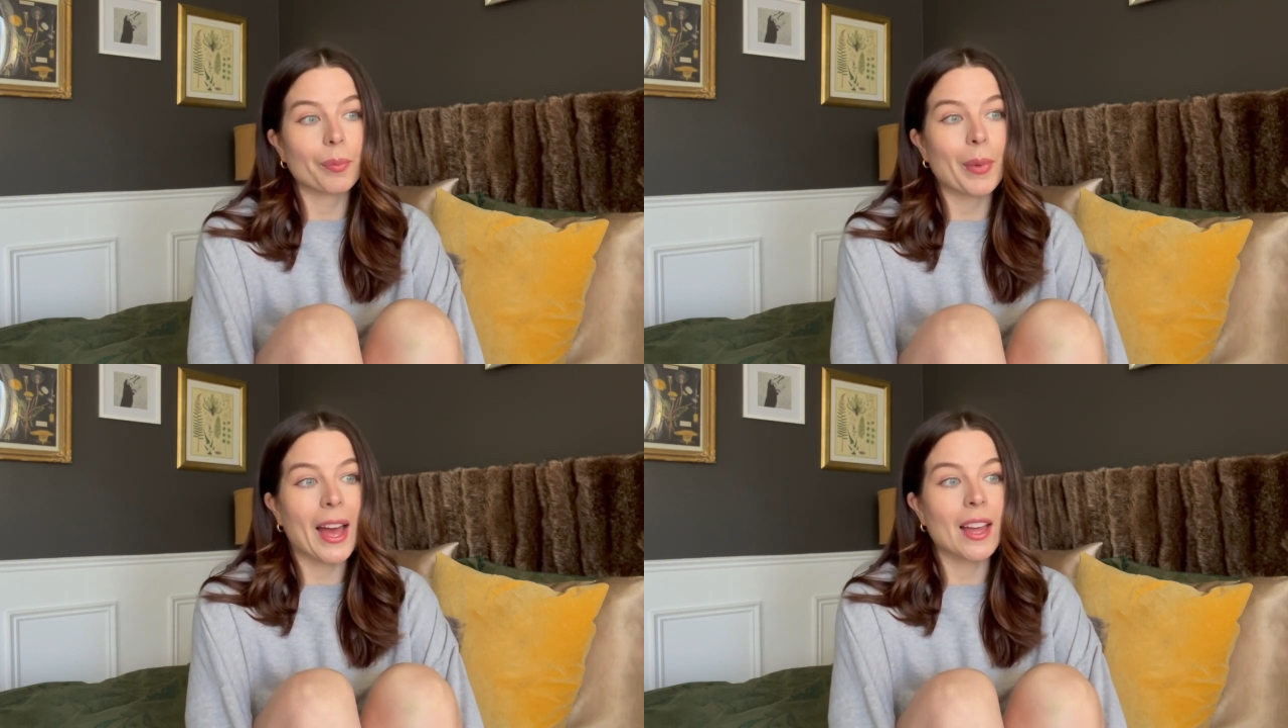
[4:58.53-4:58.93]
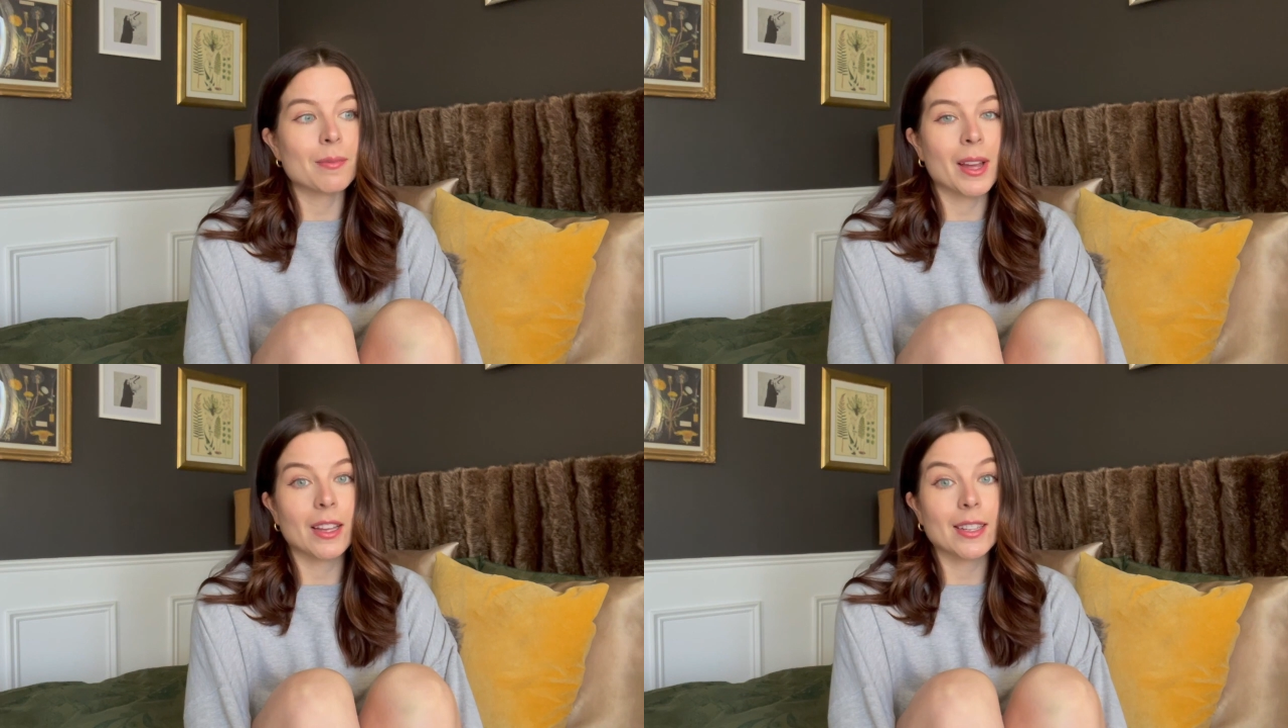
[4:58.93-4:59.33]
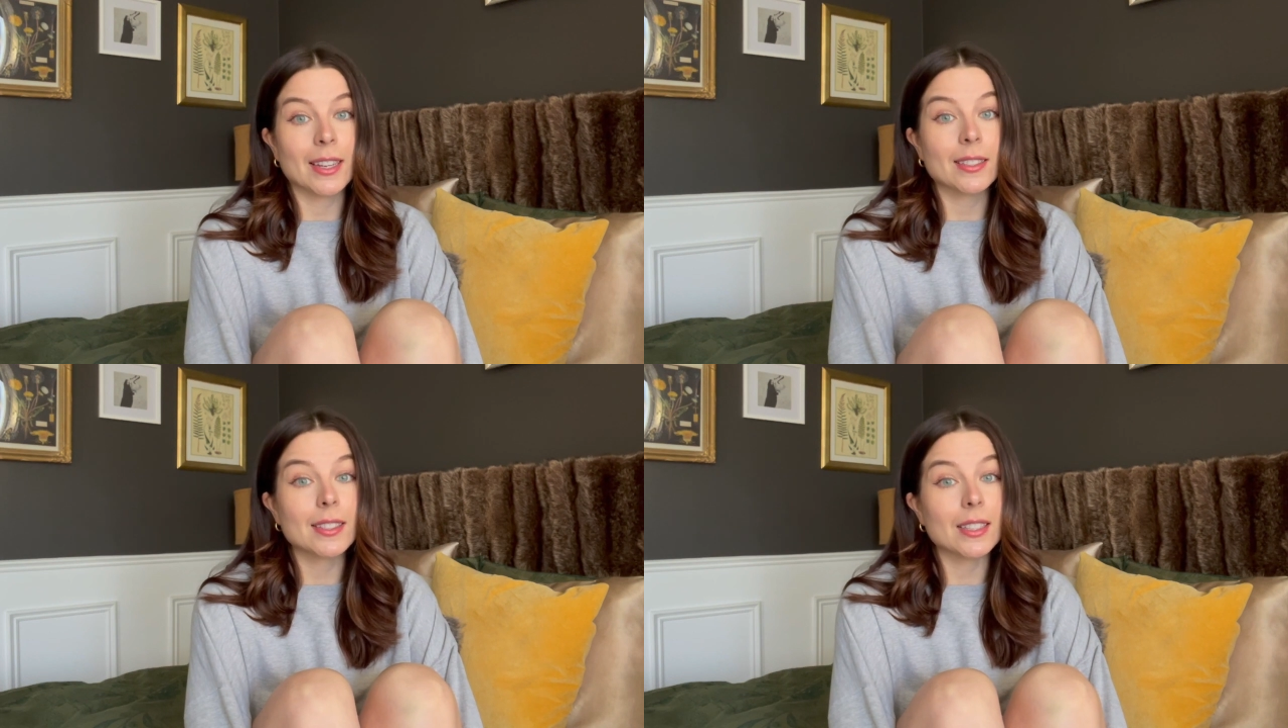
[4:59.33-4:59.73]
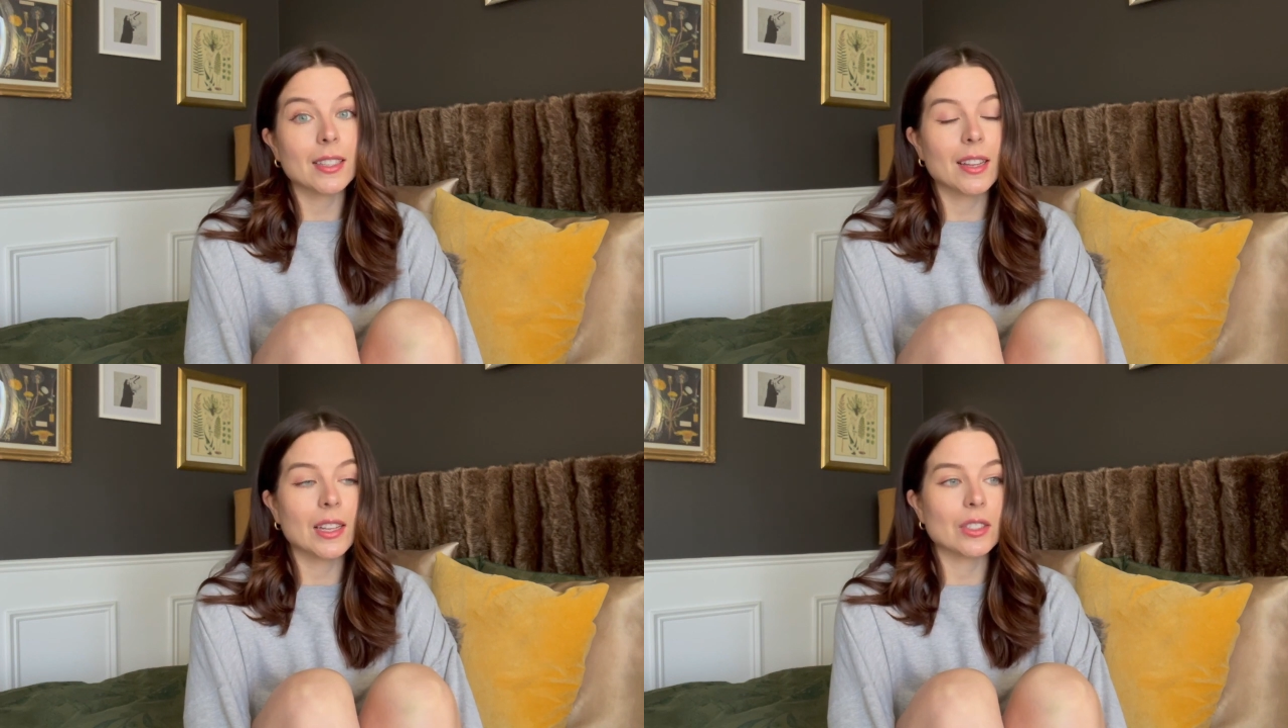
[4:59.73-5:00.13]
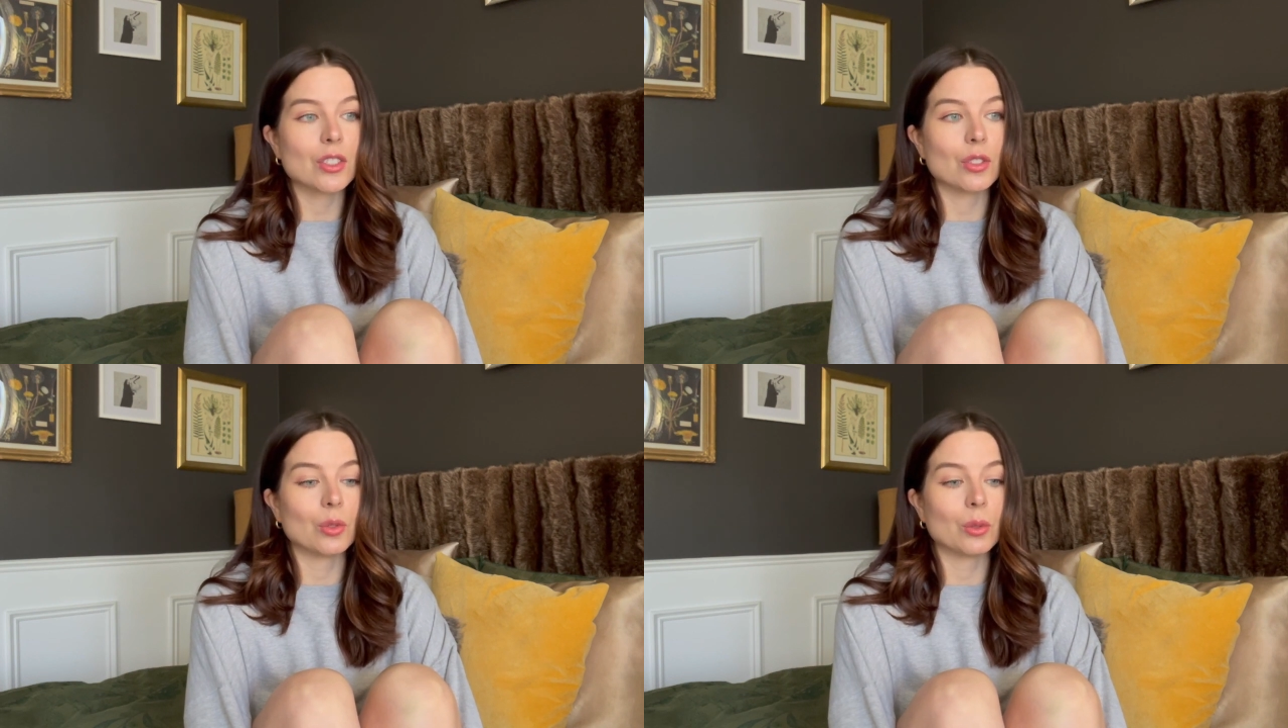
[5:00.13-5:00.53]
pad my identity and
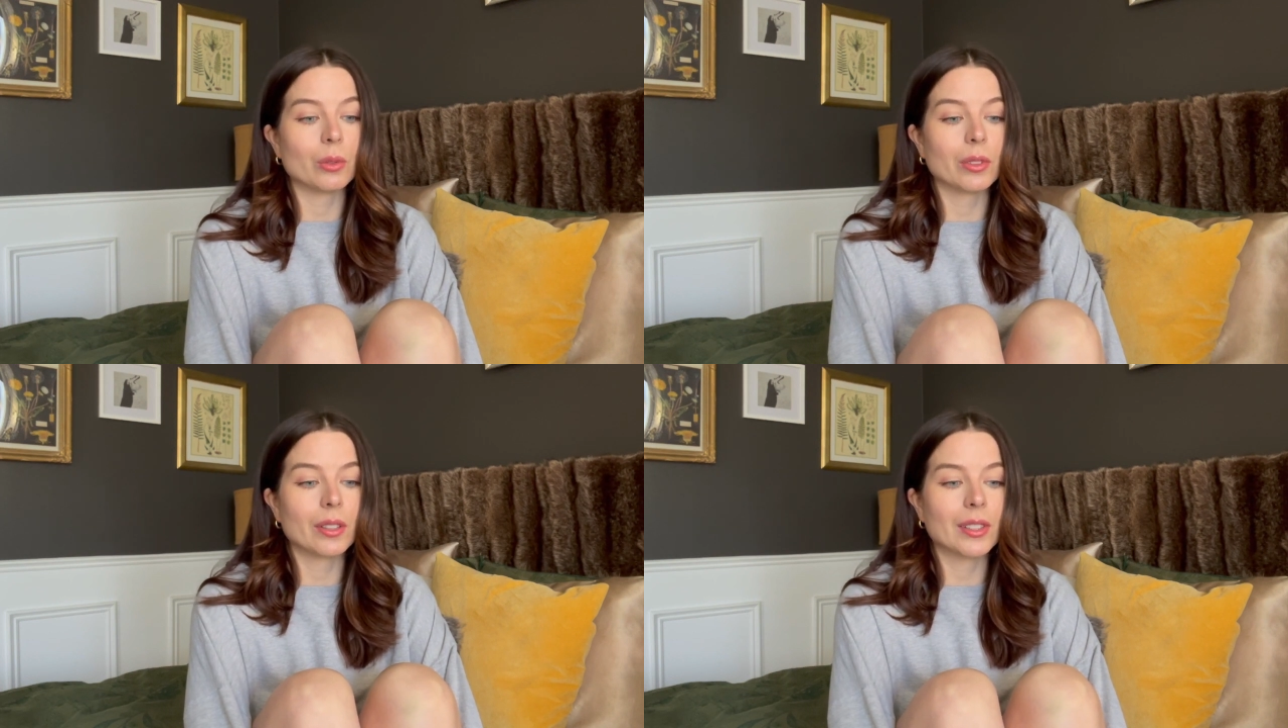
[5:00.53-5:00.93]
to